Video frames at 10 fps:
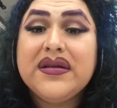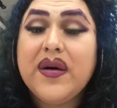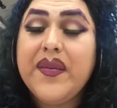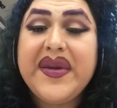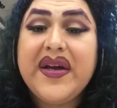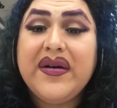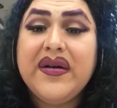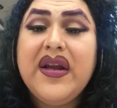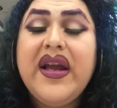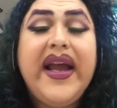
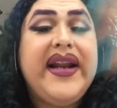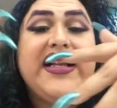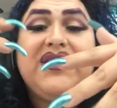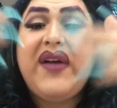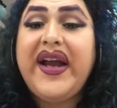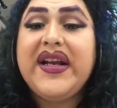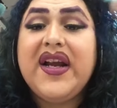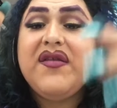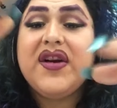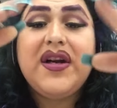And it's fine.
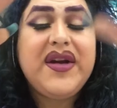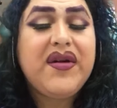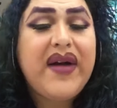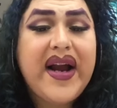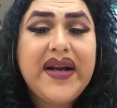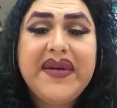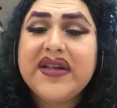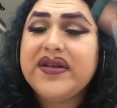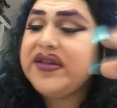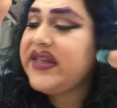If you're going to be crying
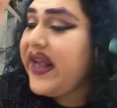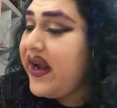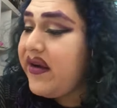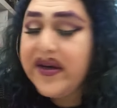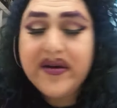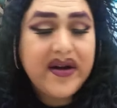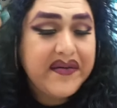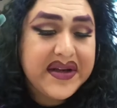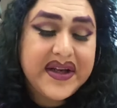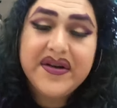because you're scared and you're
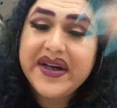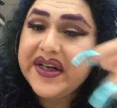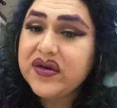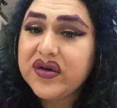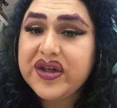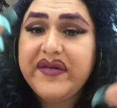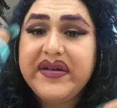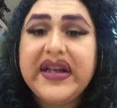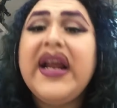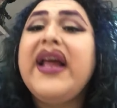everything, you're getting tortured and everything,